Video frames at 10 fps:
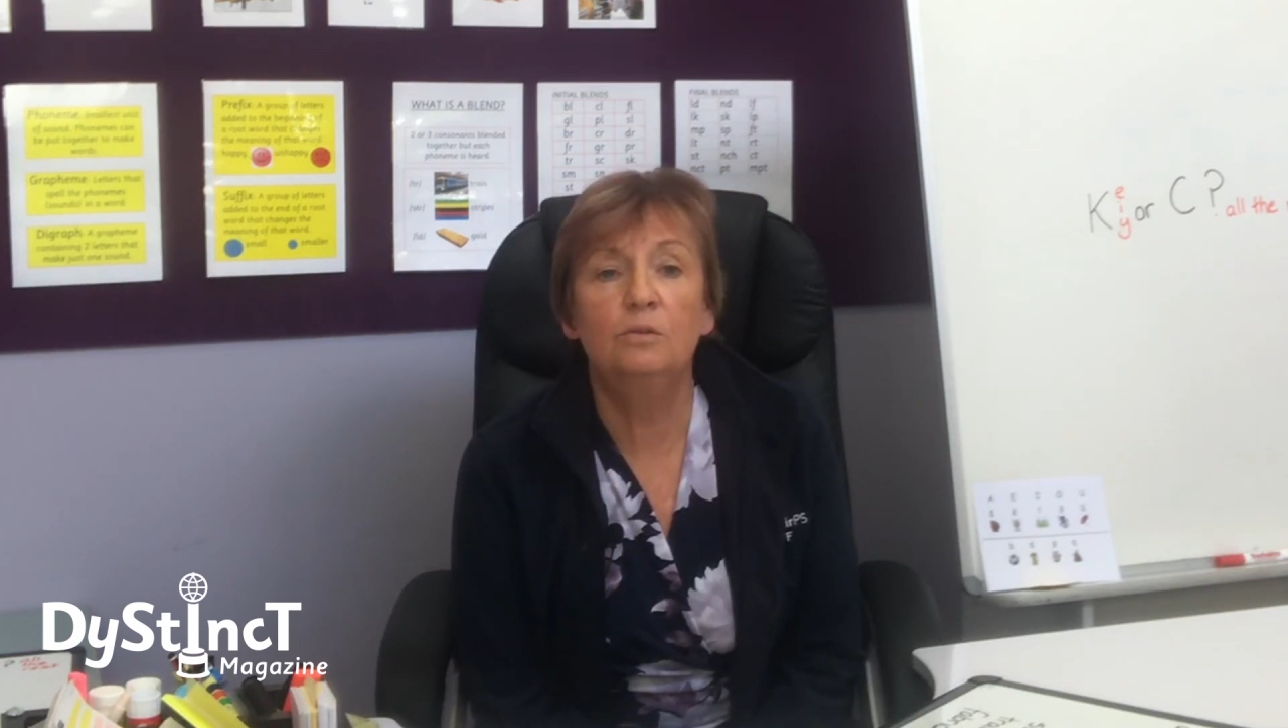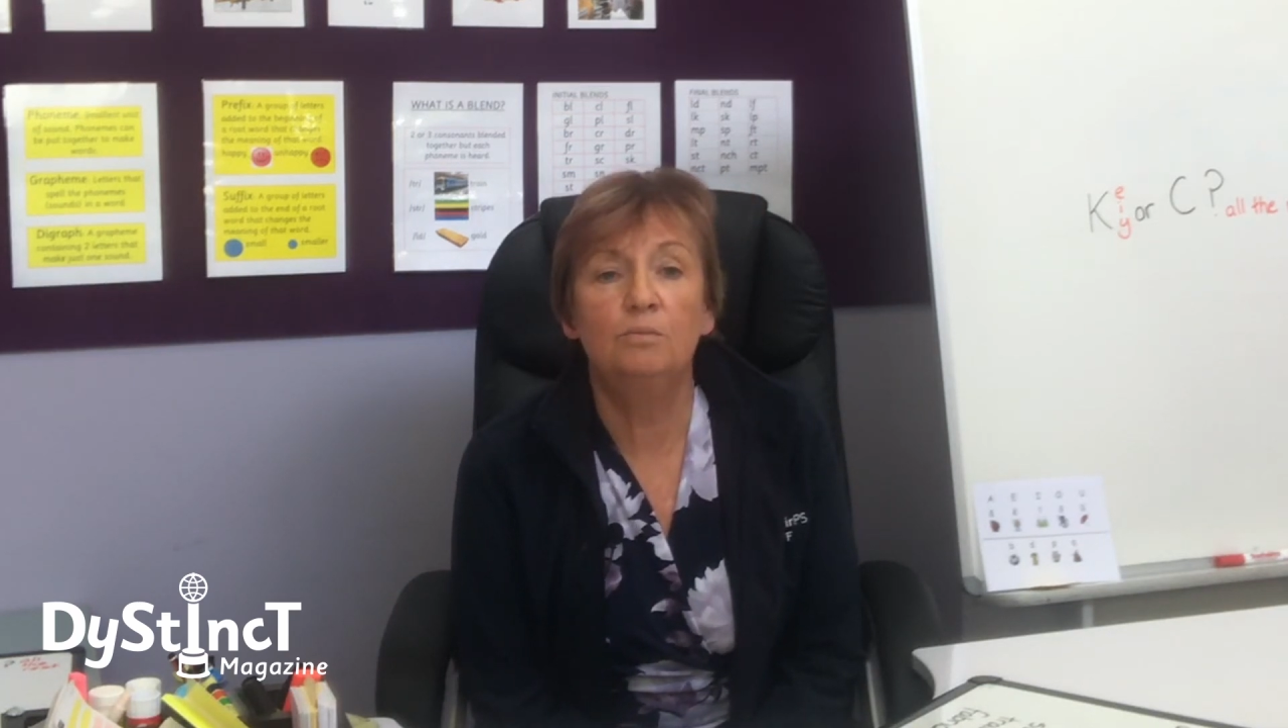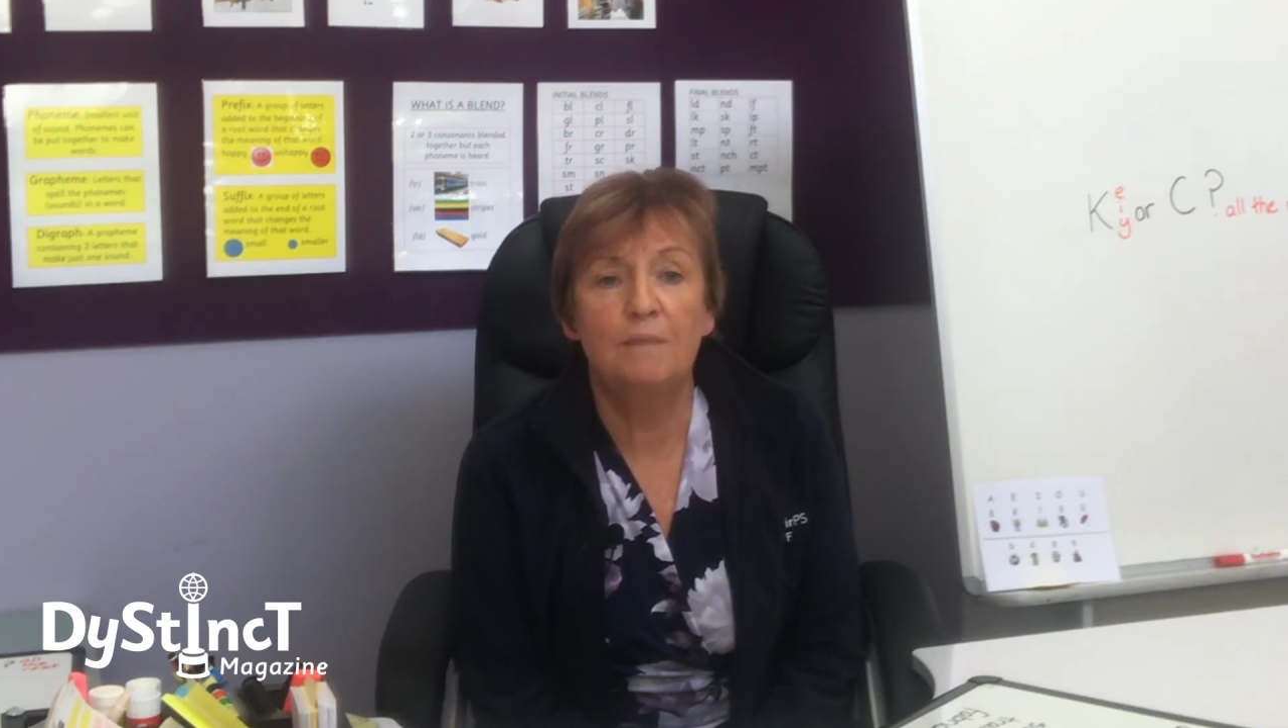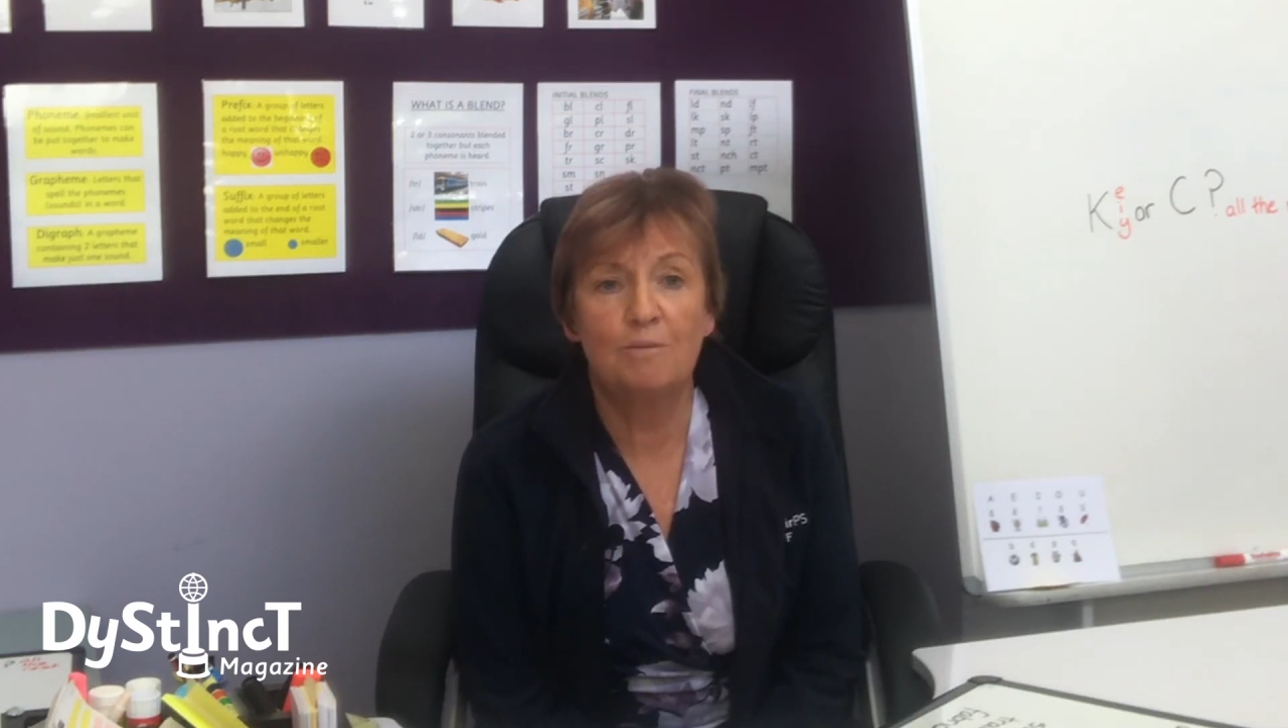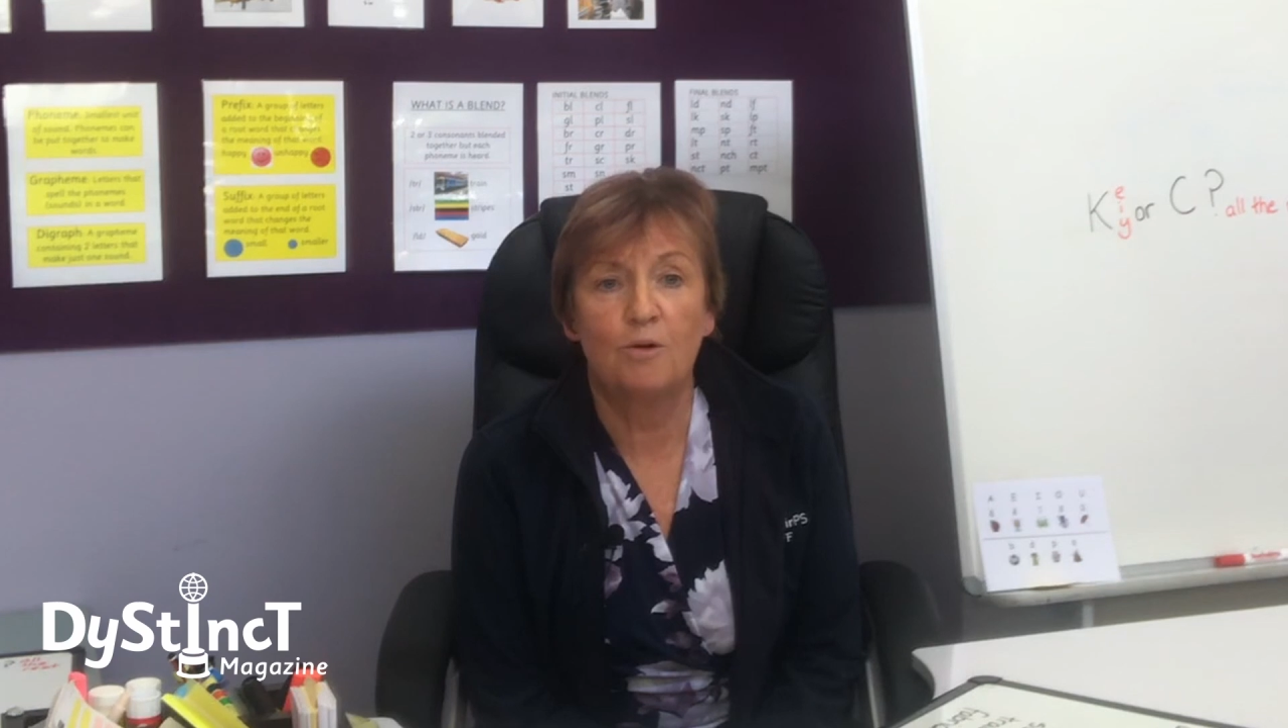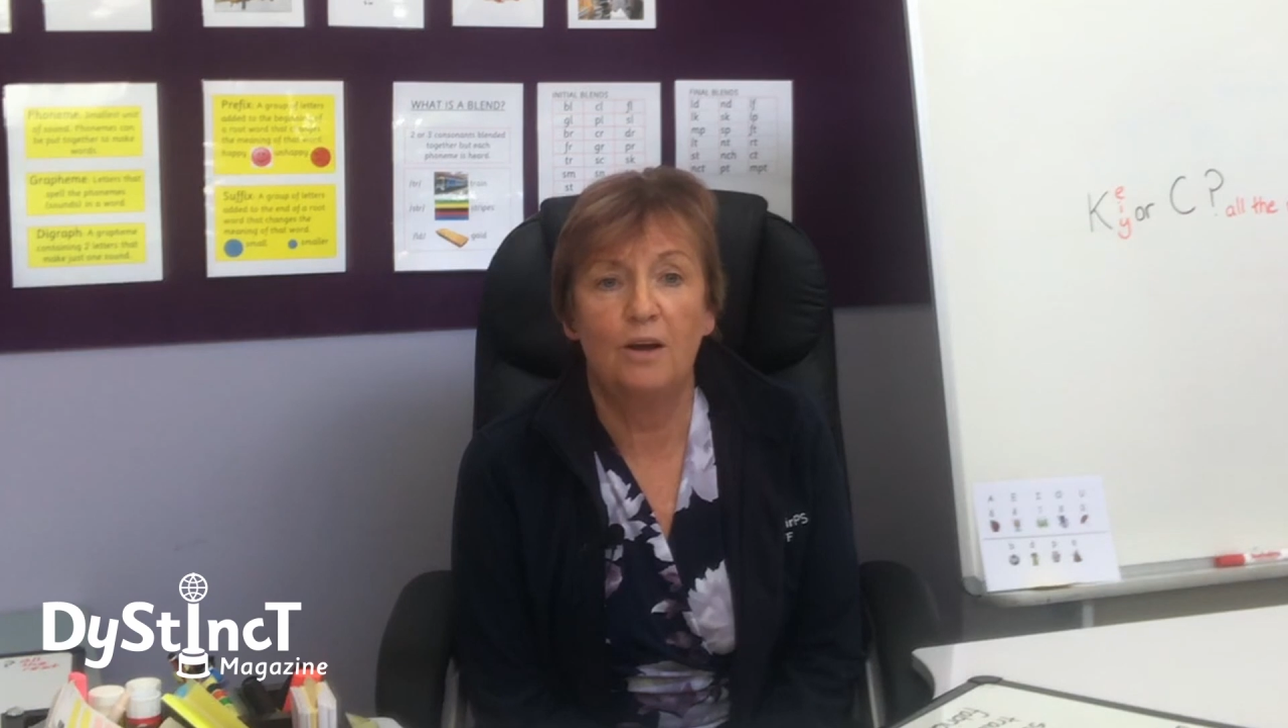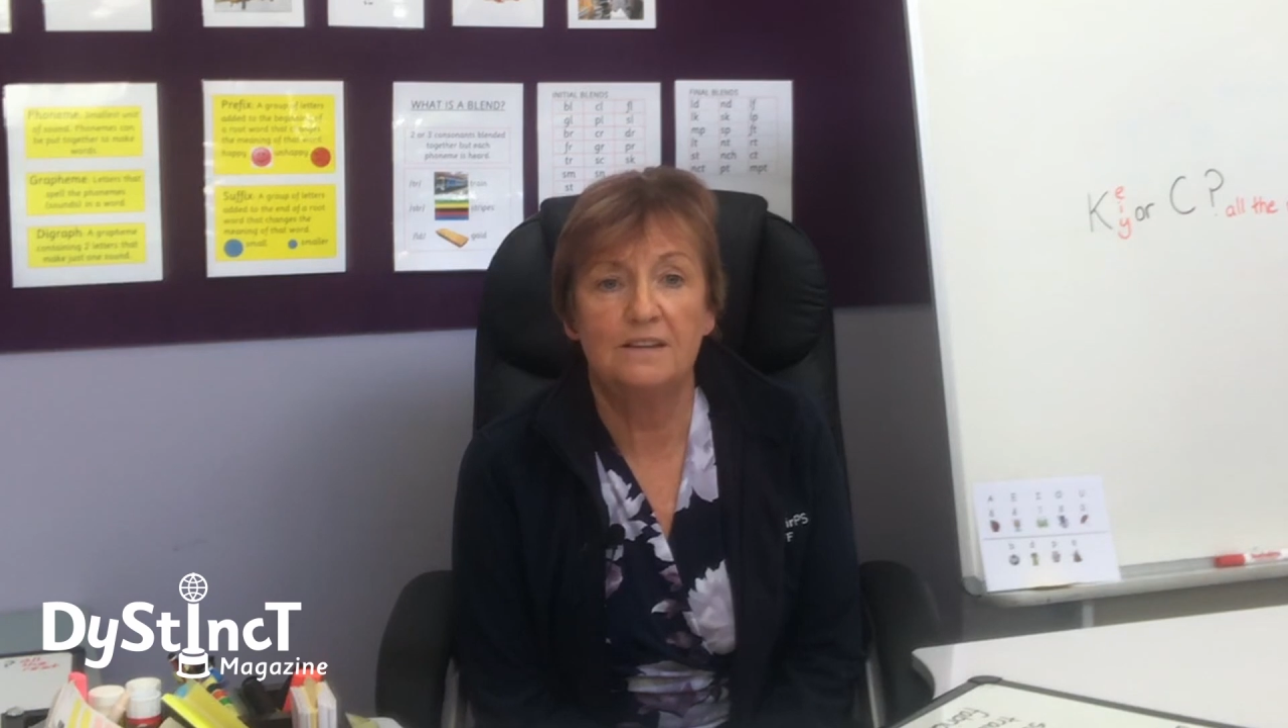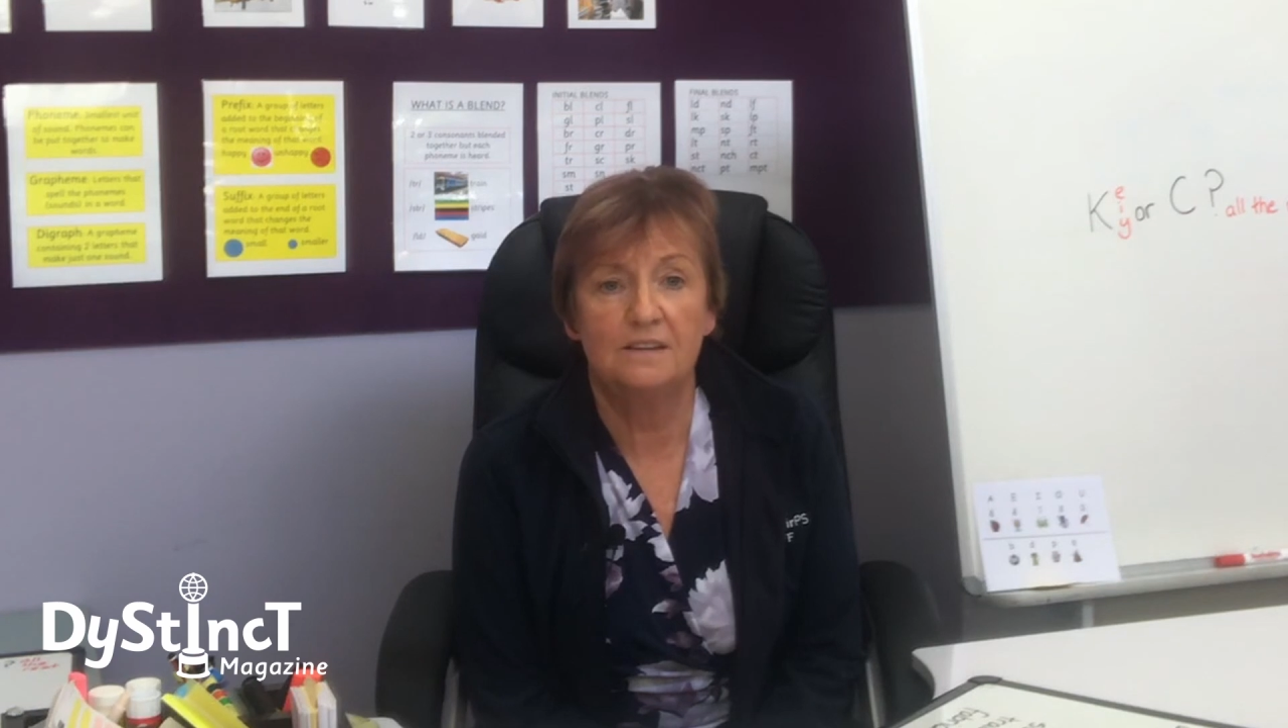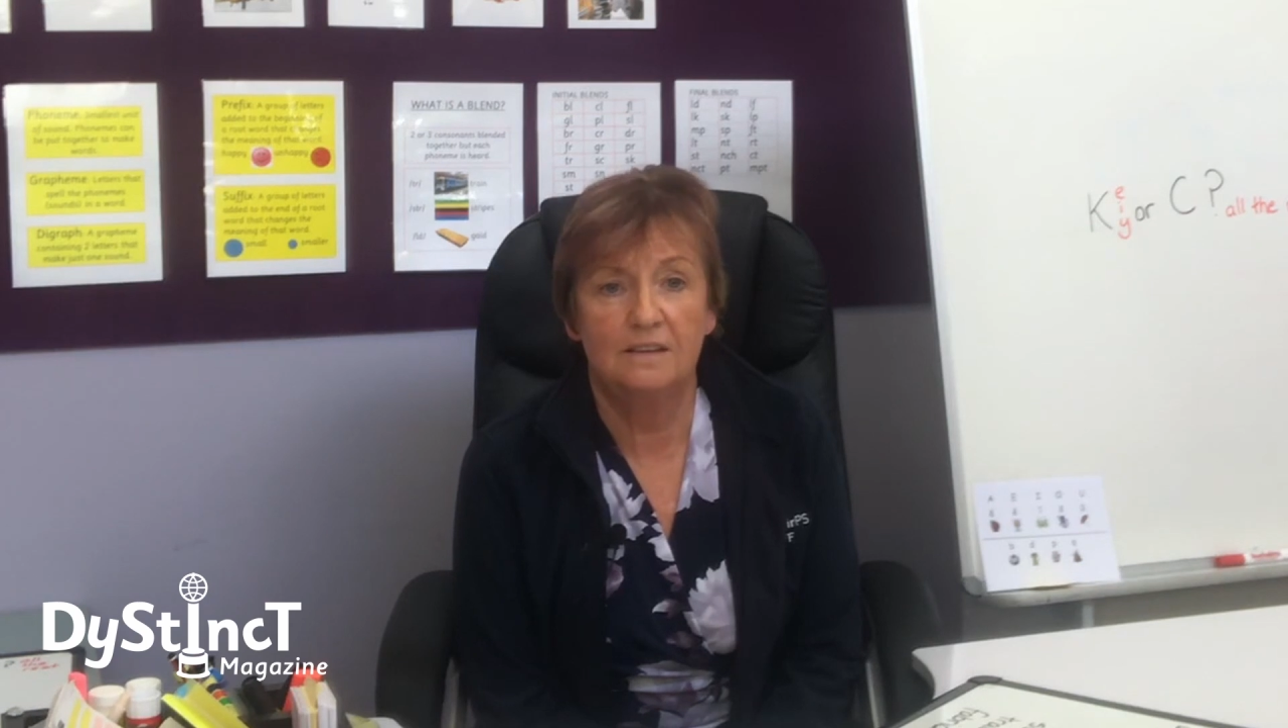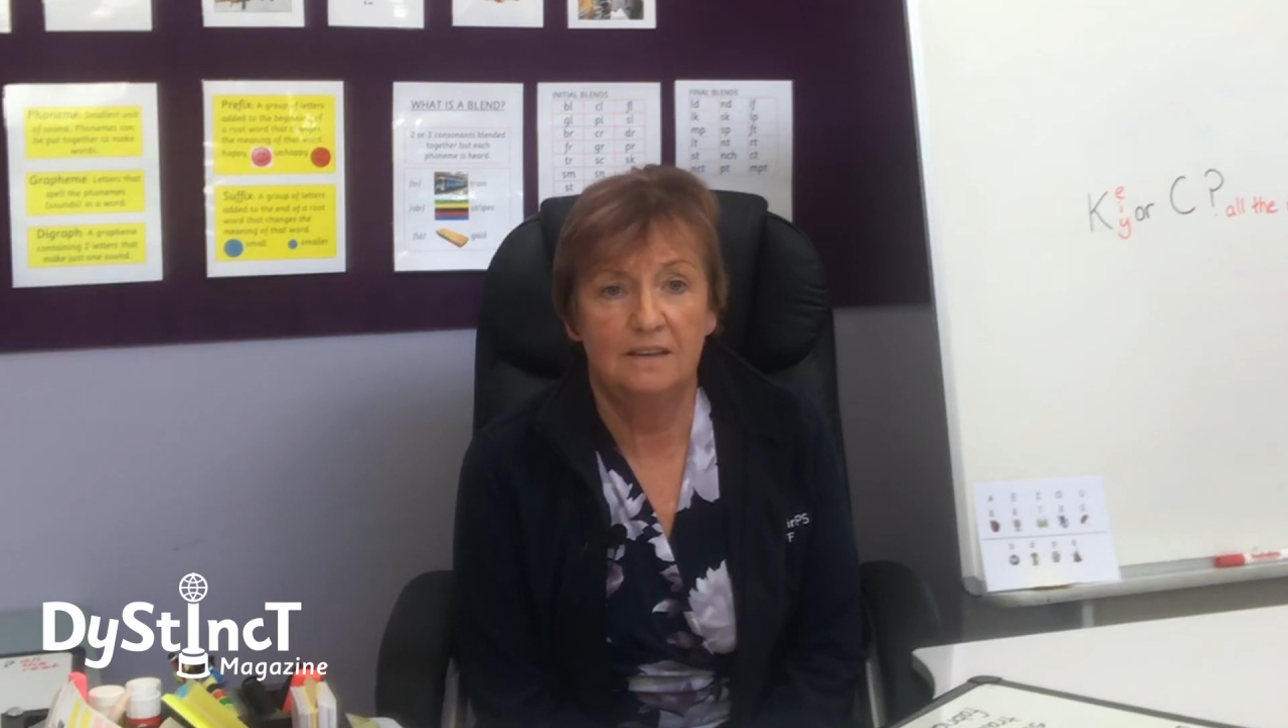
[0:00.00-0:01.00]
memorise